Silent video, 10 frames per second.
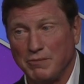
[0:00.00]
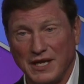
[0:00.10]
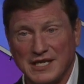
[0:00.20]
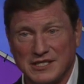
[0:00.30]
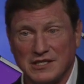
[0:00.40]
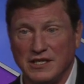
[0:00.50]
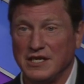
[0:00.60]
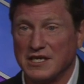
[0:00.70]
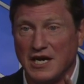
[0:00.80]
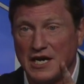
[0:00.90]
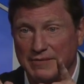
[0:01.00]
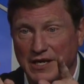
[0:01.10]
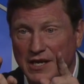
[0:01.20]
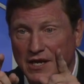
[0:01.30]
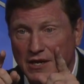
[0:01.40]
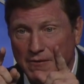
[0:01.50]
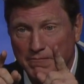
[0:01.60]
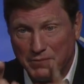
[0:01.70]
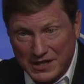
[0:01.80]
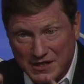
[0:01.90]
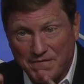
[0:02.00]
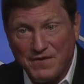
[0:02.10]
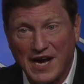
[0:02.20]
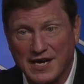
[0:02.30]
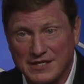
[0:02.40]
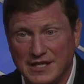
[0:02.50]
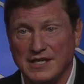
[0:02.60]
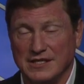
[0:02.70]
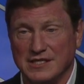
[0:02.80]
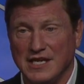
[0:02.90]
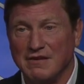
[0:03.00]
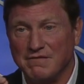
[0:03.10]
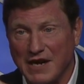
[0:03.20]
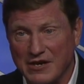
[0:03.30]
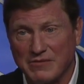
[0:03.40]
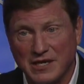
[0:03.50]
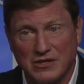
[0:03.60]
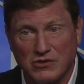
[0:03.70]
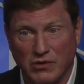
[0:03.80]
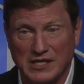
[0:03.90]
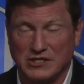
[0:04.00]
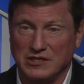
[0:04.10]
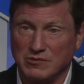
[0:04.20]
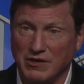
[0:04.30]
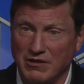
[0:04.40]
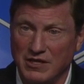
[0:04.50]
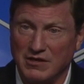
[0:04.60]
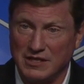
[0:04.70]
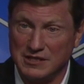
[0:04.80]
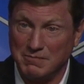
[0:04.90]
blessing to the economy. But the fact is, the environmental questions, whether they're these